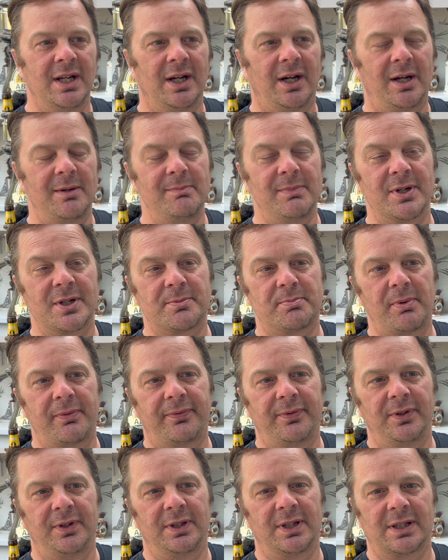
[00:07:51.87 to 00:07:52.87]
I much
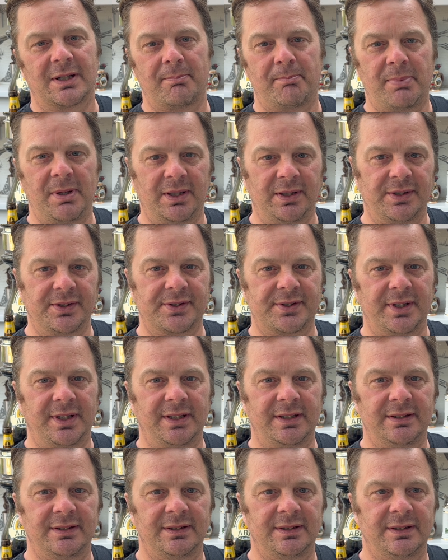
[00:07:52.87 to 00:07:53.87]
prefer like a
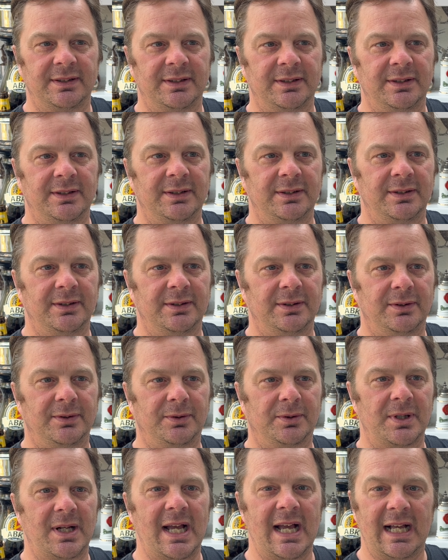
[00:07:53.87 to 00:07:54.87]
Pilsner
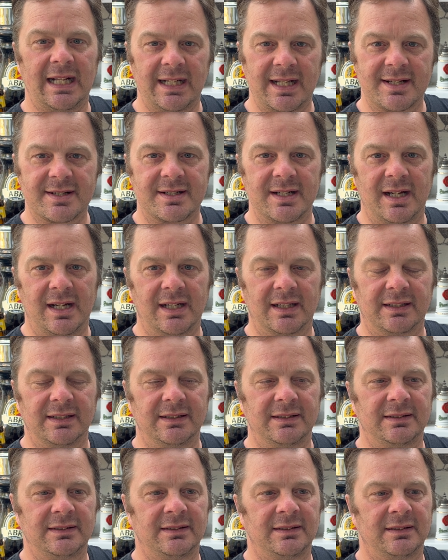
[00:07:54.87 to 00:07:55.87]
or a Helles
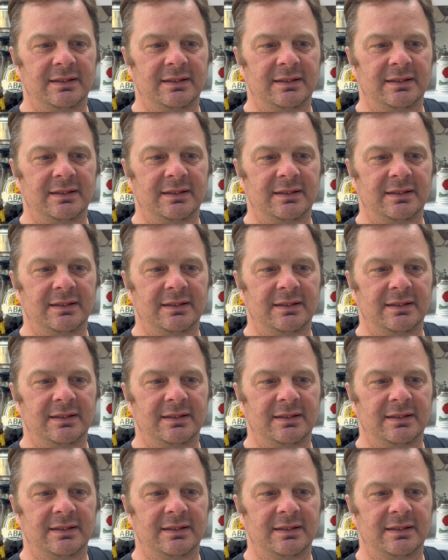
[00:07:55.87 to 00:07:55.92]
Lager